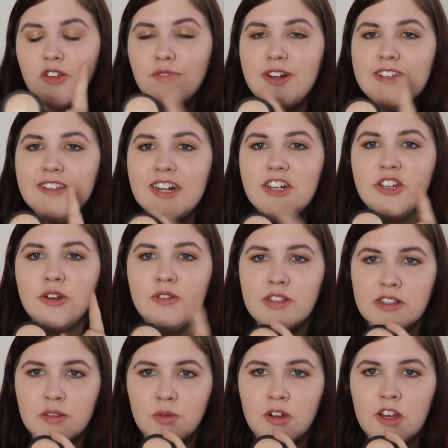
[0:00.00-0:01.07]
The reason I chose
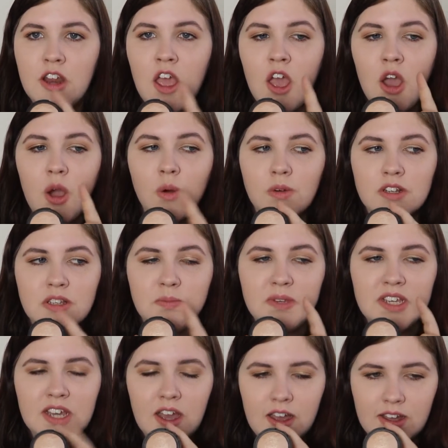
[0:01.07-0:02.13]
this one was
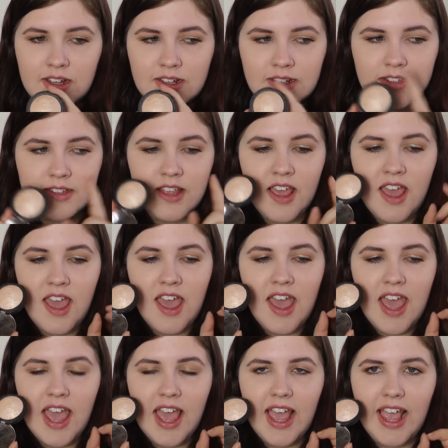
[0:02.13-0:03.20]
because
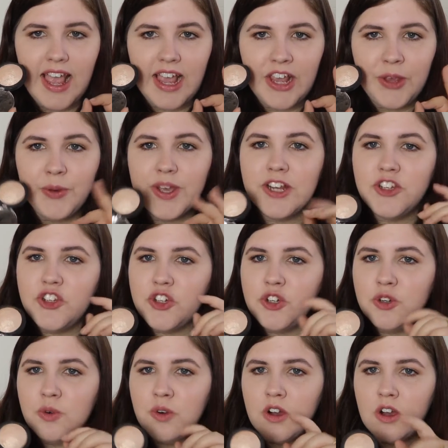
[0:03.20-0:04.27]
you can
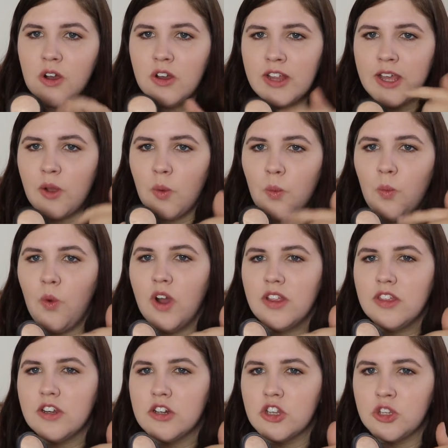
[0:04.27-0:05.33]
do like
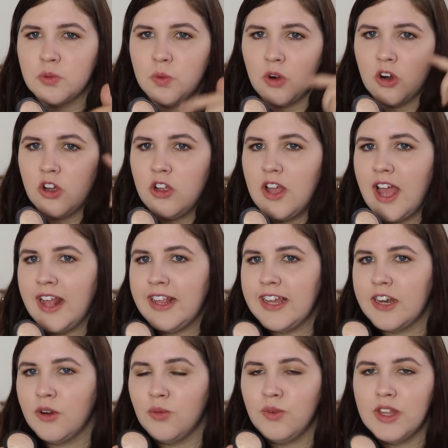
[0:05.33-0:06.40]
one little swirl and
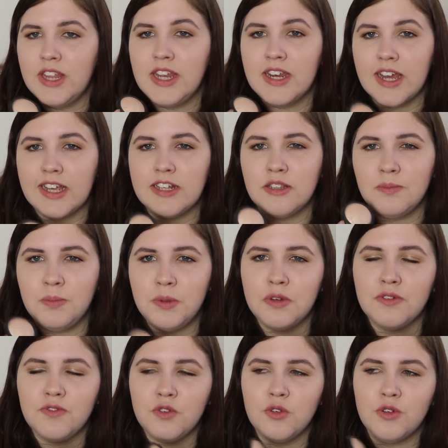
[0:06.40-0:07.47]
get a really nice,
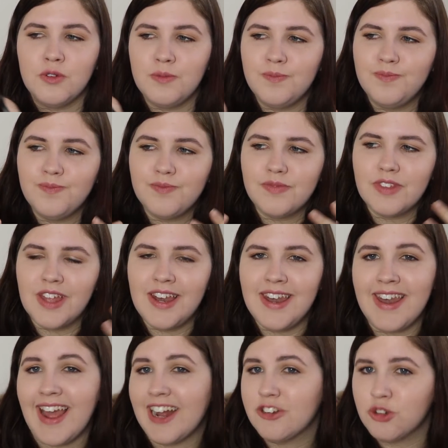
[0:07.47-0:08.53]
beautiful,
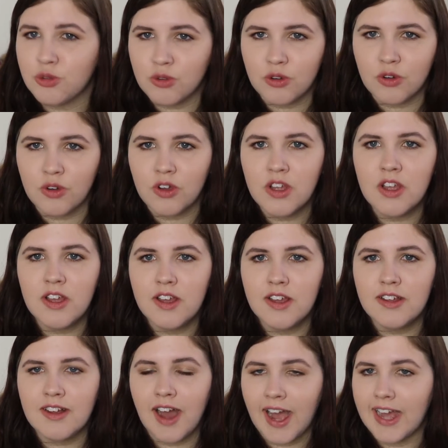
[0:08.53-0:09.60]
natural
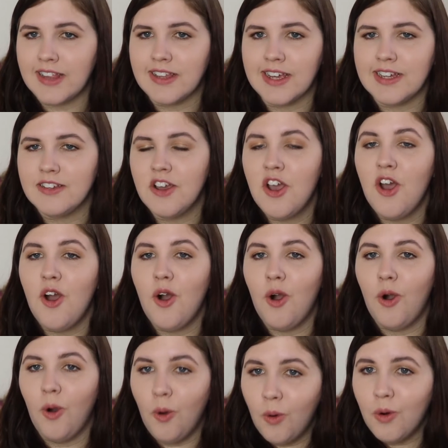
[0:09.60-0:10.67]
highlight.
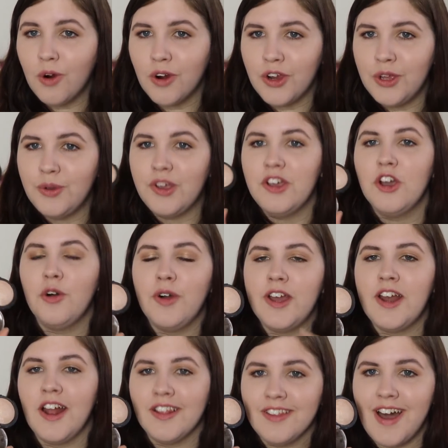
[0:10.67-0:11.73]
Or you can go
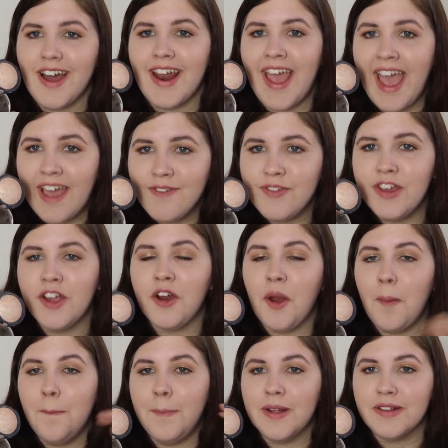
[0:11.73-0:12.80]
in a lot
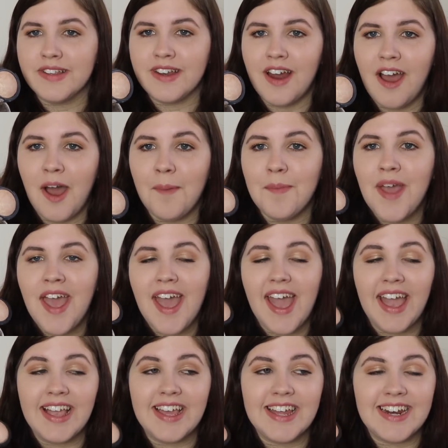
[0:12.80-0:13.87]
heavier, build it up,
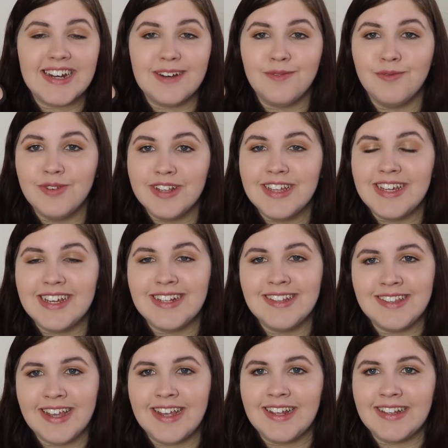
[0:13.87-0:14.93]
and get a really
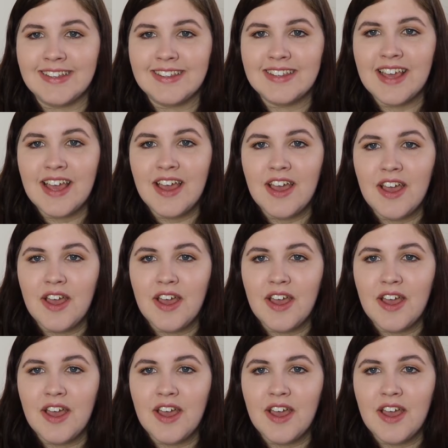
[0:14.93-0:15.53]
intense,